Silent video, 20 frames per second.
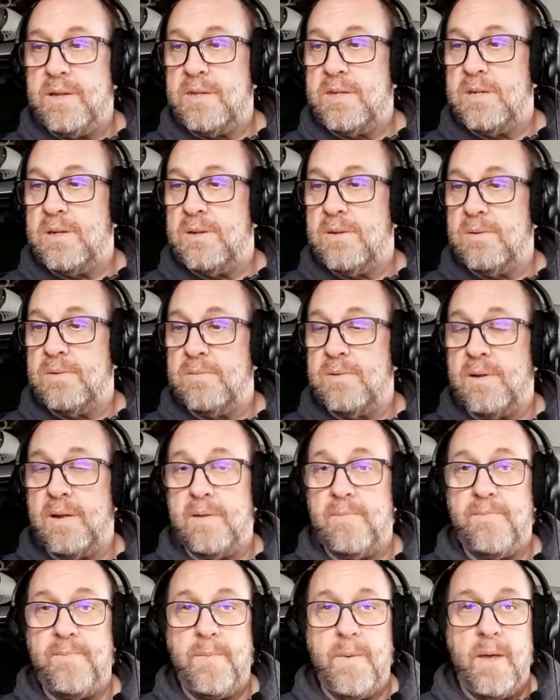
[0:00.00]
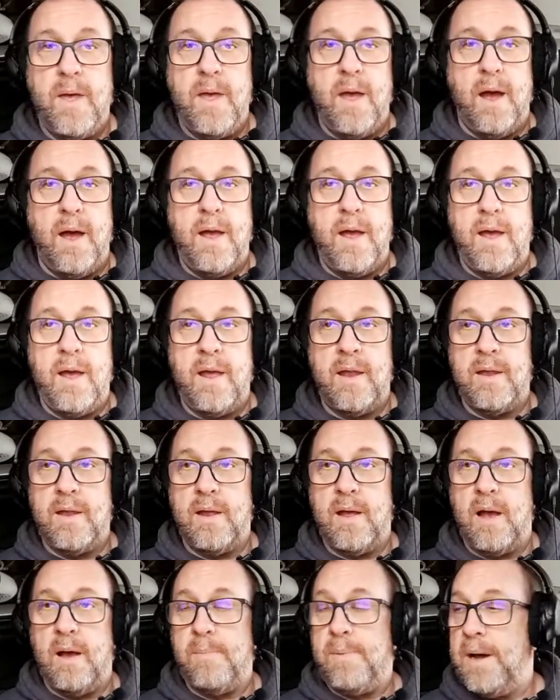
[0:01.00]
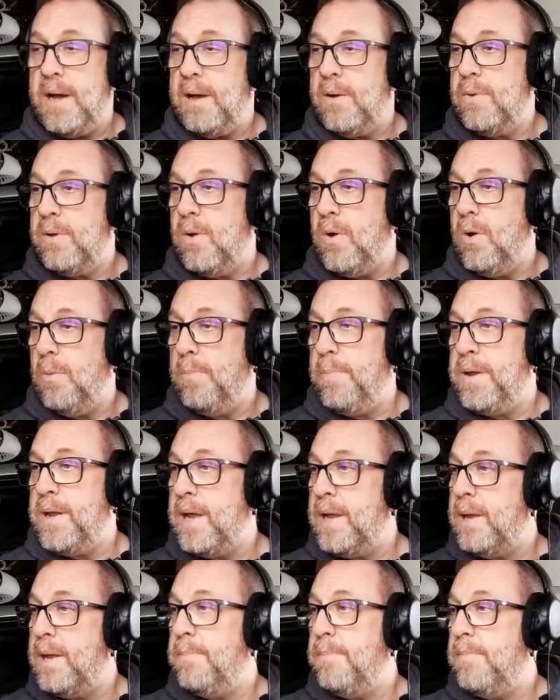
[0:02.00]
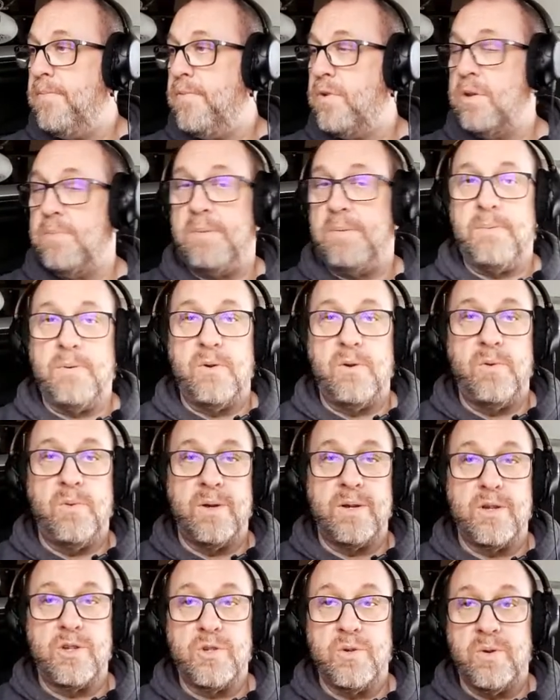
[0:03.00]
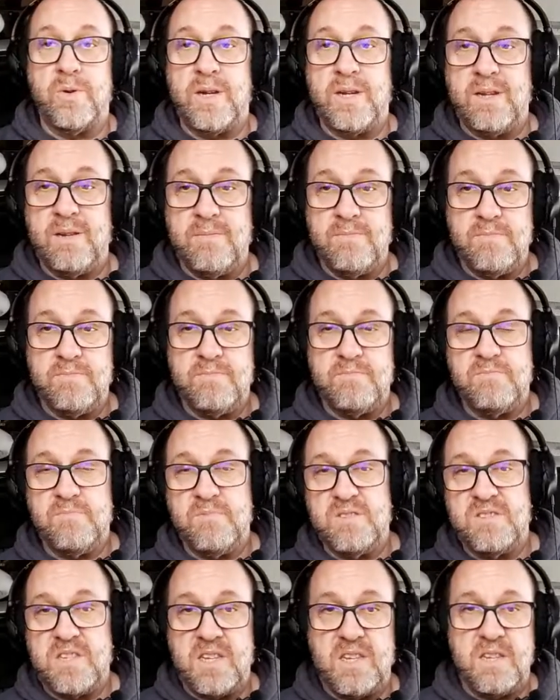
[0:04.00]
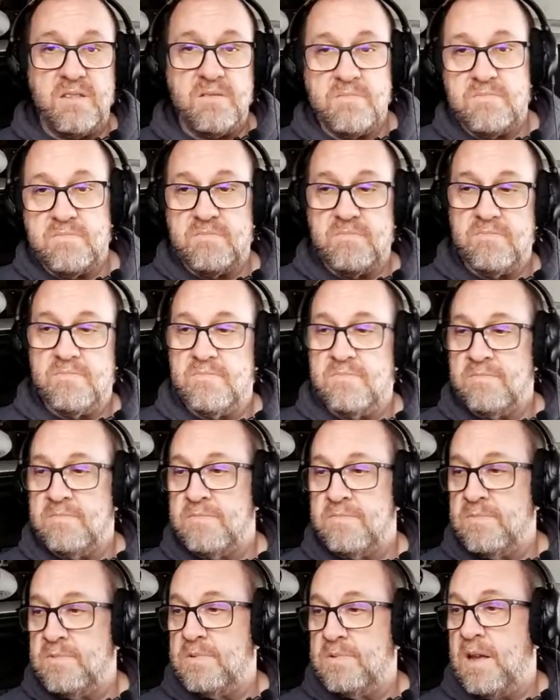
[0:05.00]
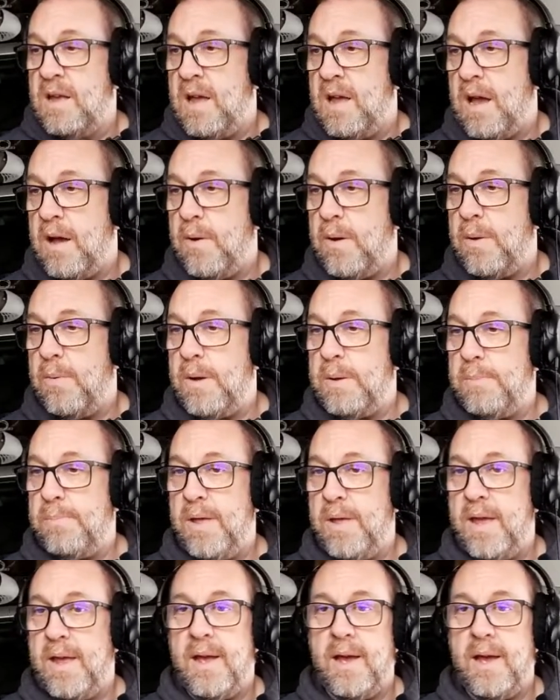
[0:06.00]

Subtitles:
So, and I'll probably will open that up for the people who want to join. We'll see how I want to play.